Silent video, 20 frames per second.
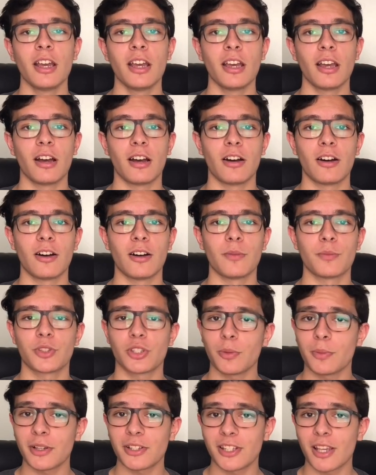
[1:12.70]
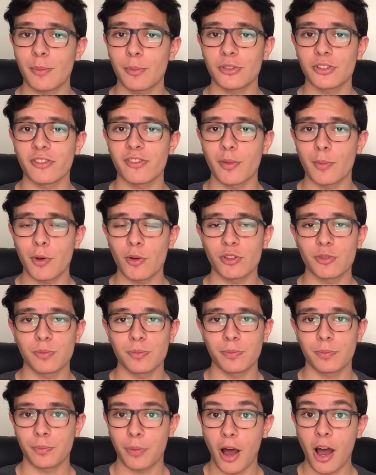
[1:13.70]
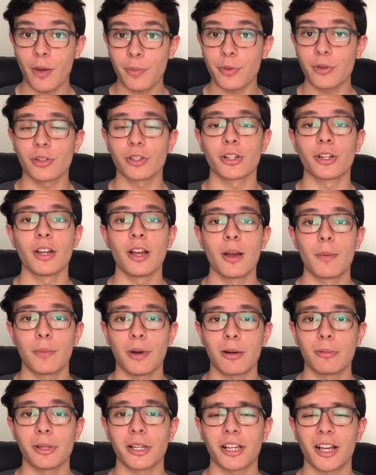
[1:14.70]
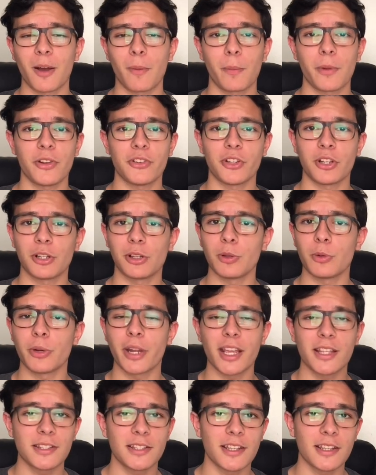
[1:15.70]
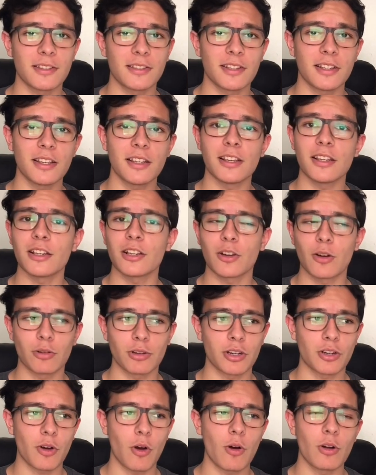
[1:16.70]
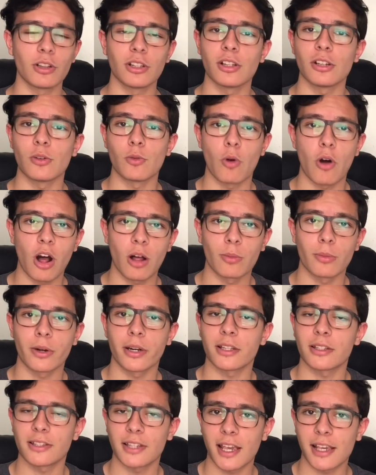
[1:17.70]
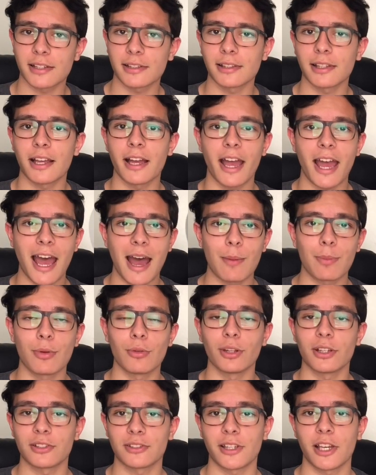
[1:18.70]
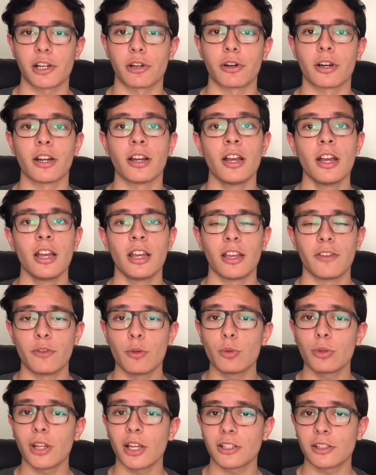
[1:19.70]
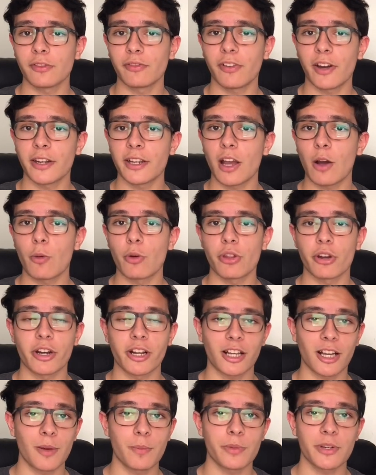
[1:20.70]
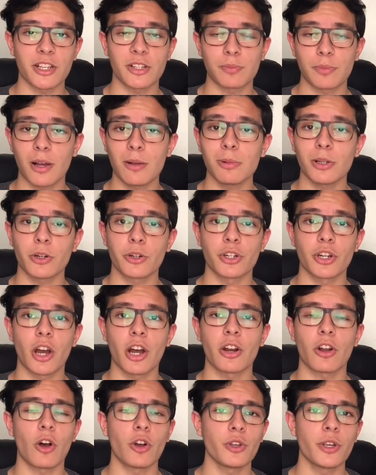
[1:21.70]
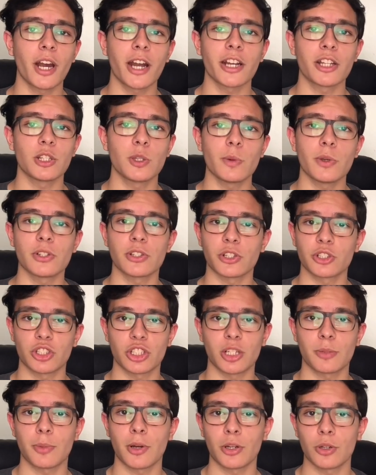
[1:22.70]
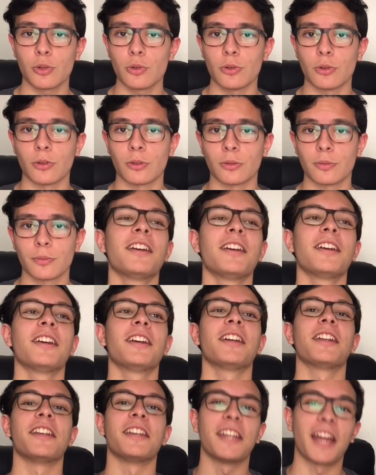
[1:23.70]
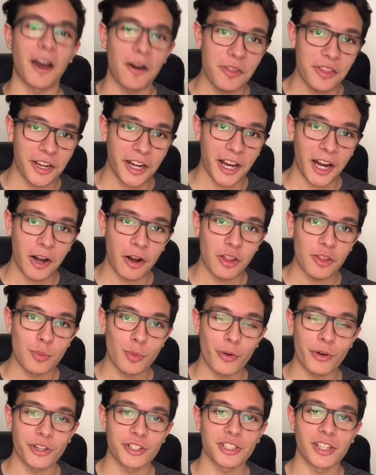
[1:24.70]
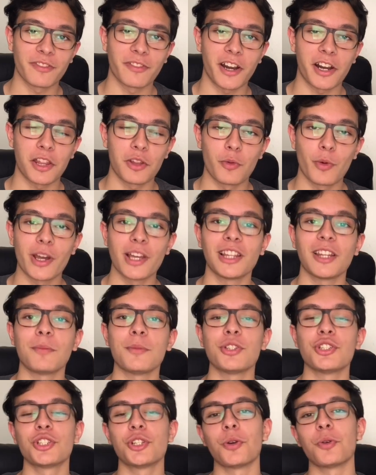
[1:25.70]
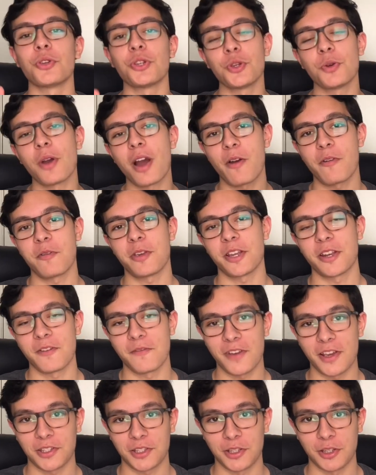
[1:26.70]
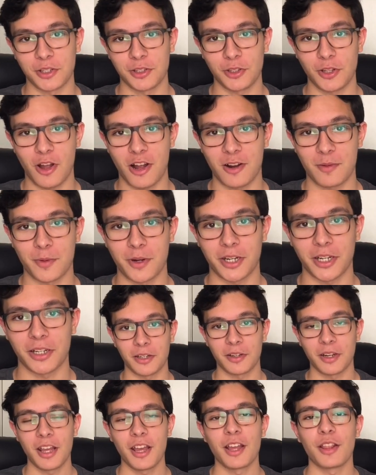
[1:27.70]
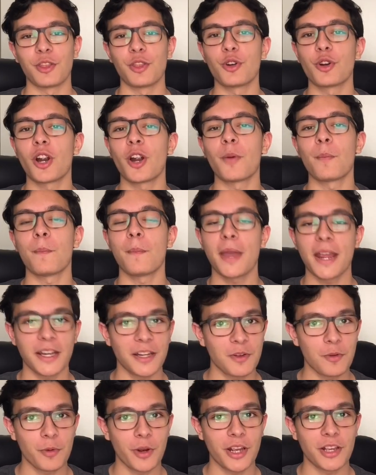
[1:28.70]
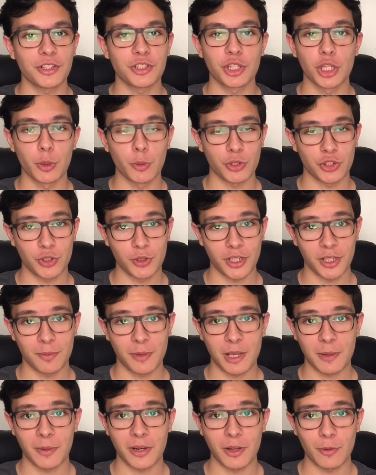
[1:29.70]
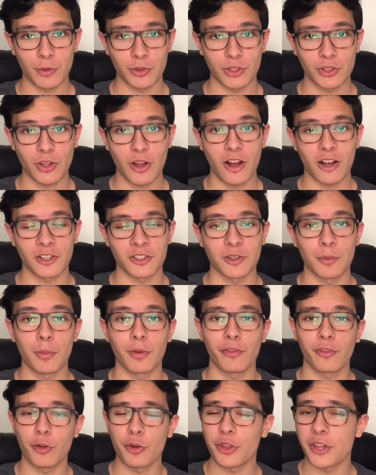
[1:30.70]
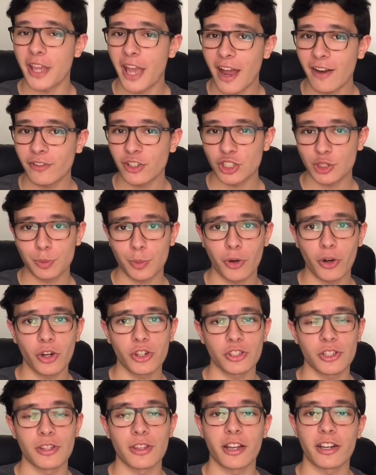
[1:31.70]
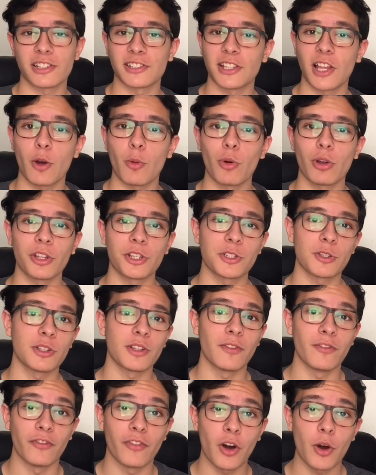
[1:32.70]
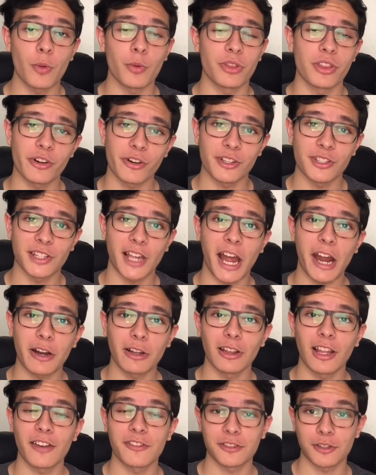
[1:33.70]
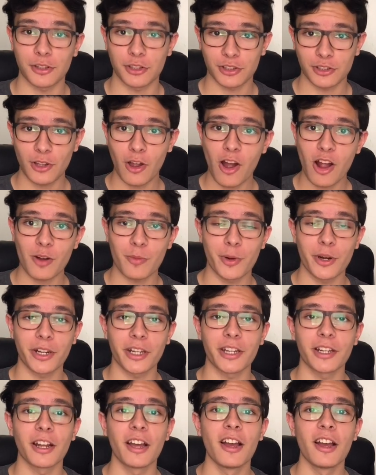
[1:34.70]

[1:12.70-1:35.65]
Some examples of the most popular public companies include AT&T, Coca-Cola, Walmart, Tesla, Apple, etc. If you would like to find out whether a company is public or not, all you gotta do is search it up on Google. Now that I got all the boring stuff out of the way, let me show you how you can invest in the stock market. There are many ways through which you can make money with stocks, but for the average person that is not willing to devote their entire lives to the stock market,